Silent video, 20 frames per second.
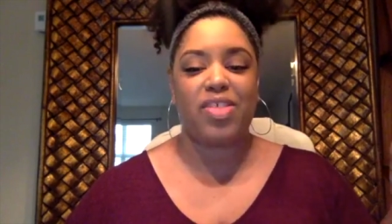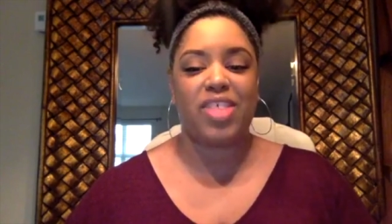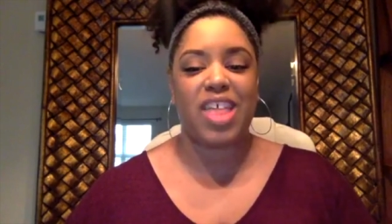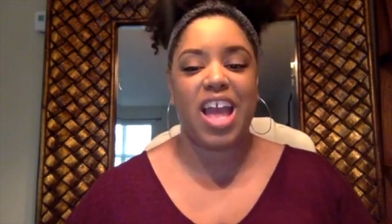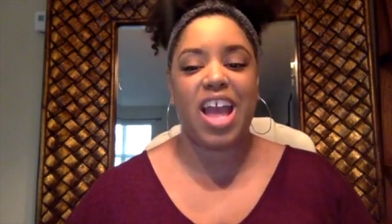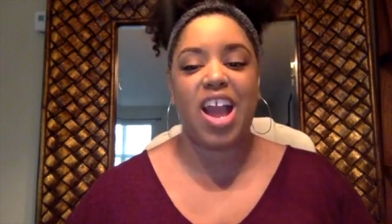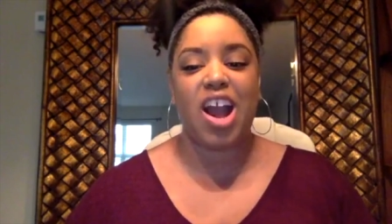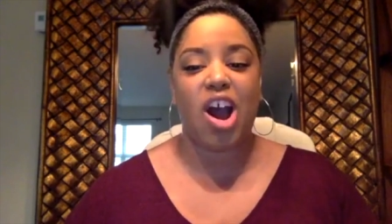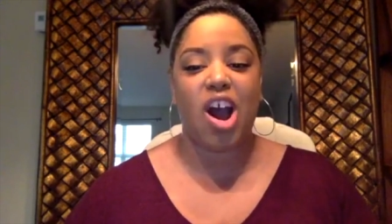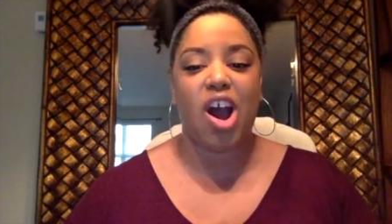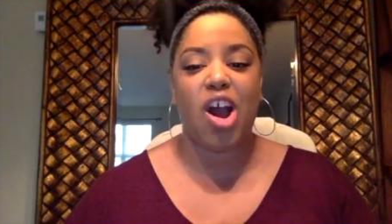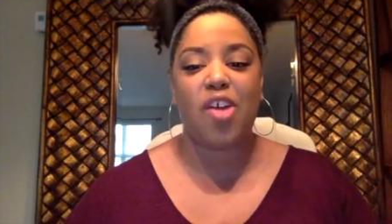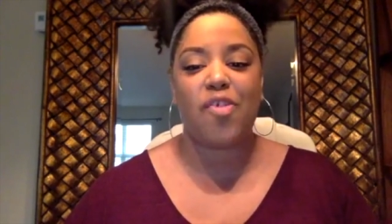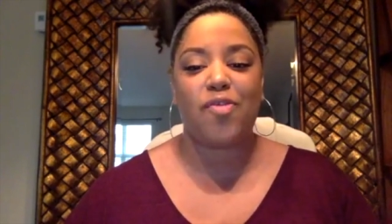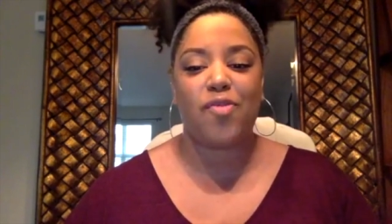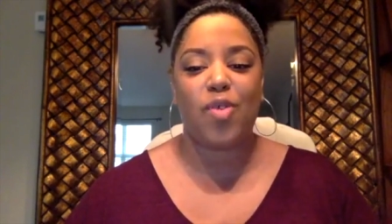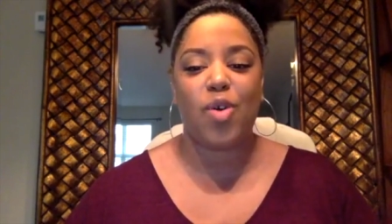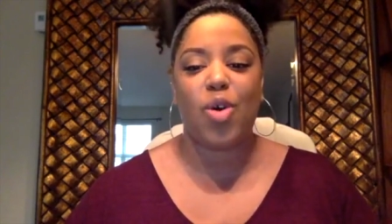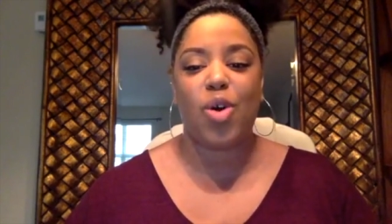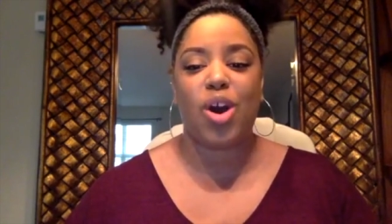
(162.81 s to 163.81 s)
they are
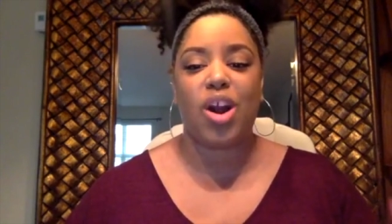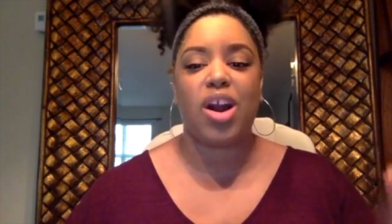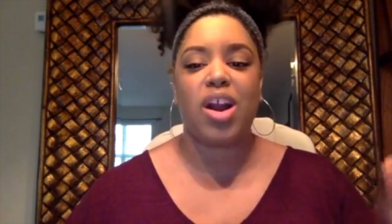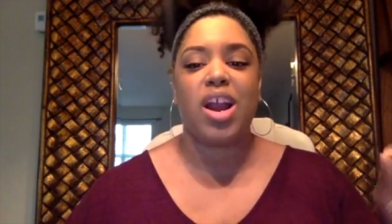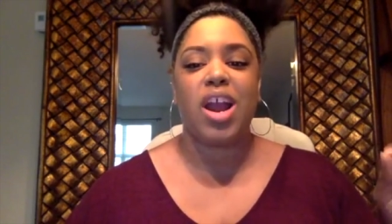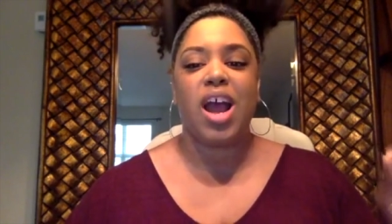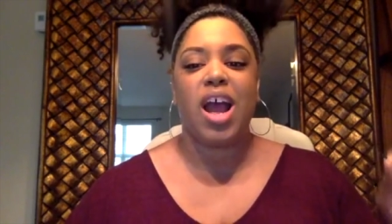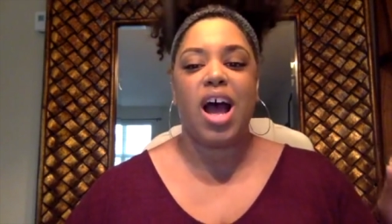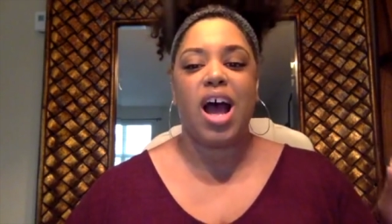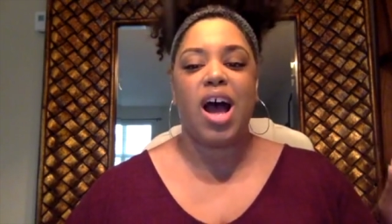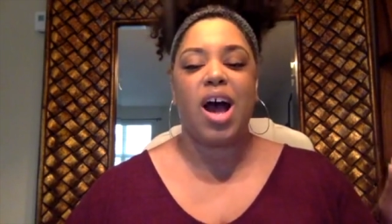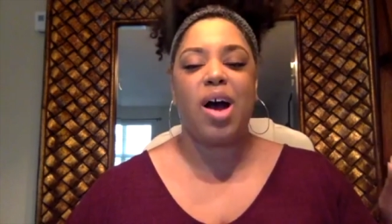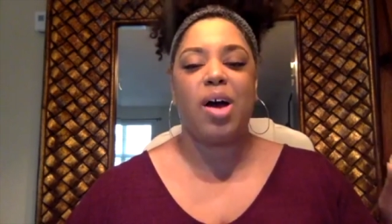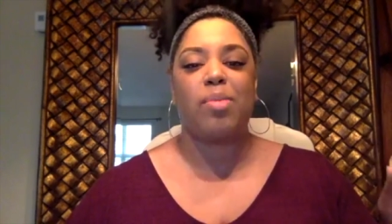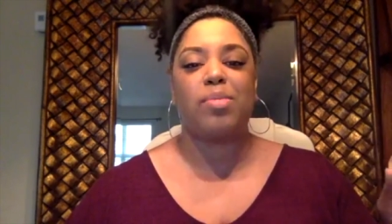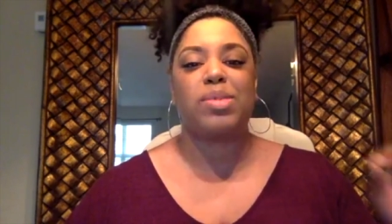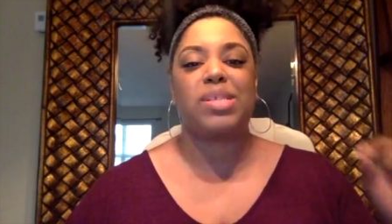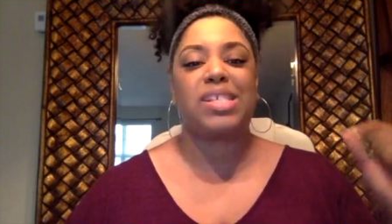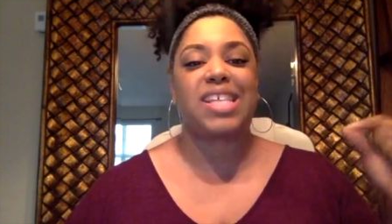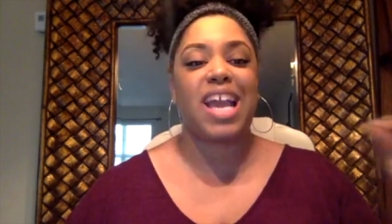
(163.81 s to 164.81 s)
for
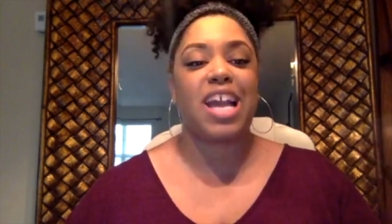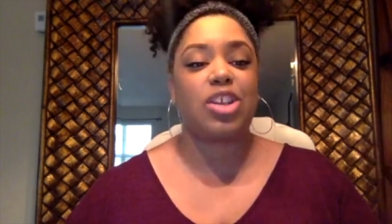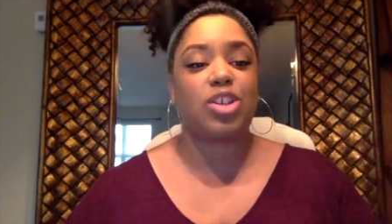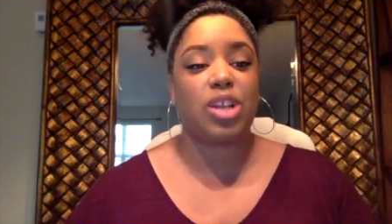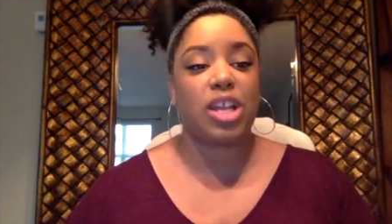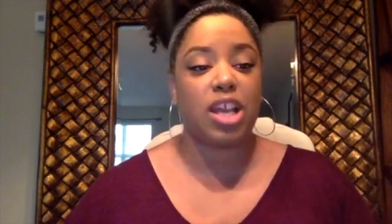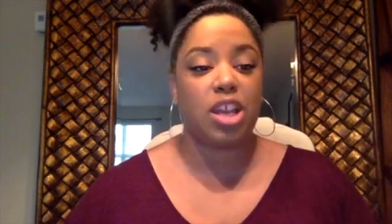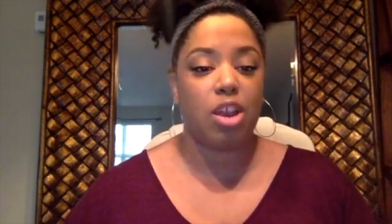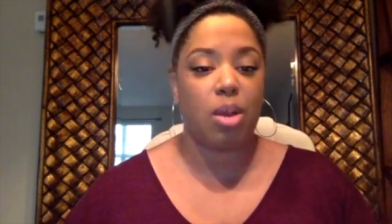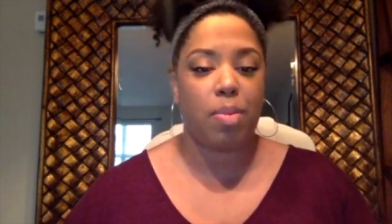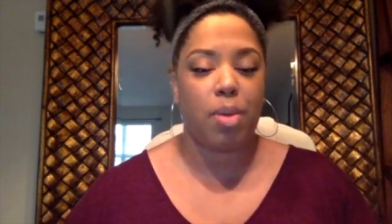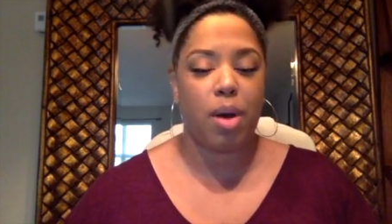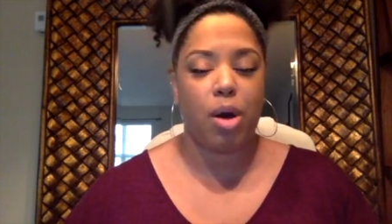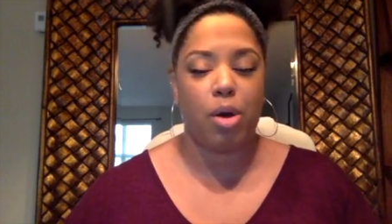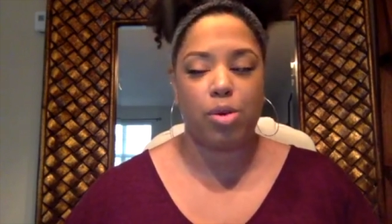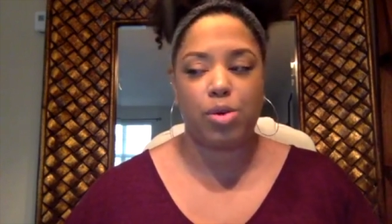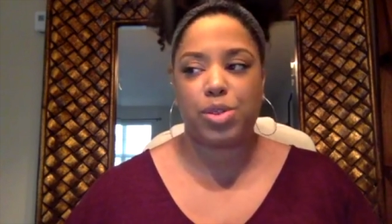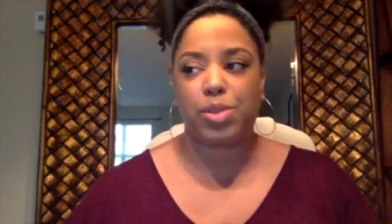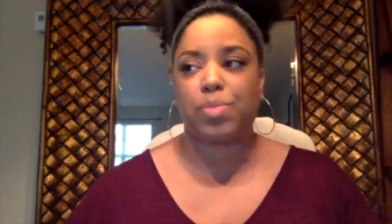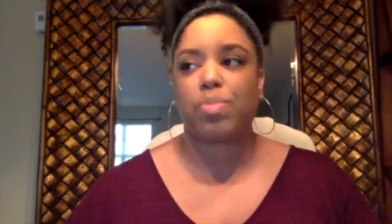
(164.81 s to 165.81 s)
scheduling your
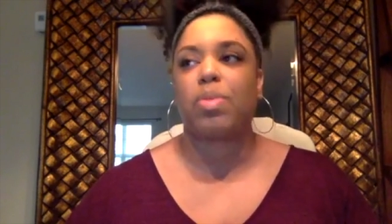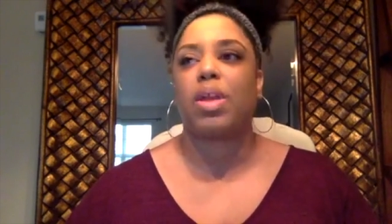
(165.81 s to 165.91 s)
posts.